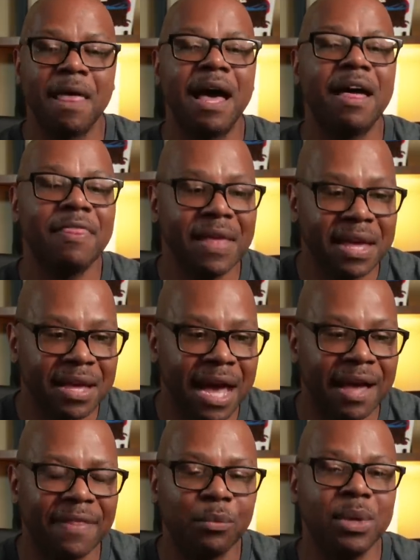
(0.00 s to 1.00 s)
I thank
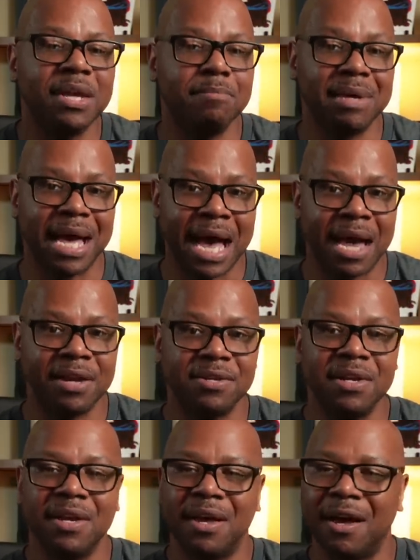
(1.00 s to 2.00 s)
God that we can be
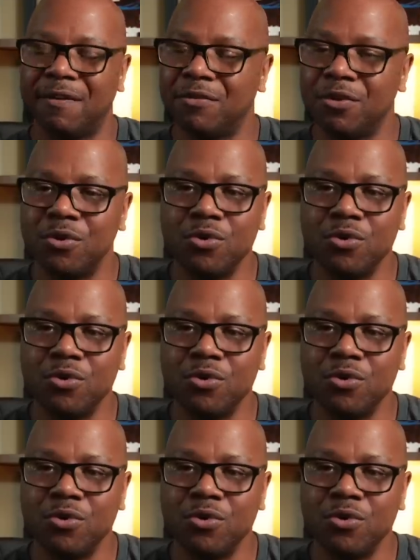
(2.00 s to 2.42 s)
honest of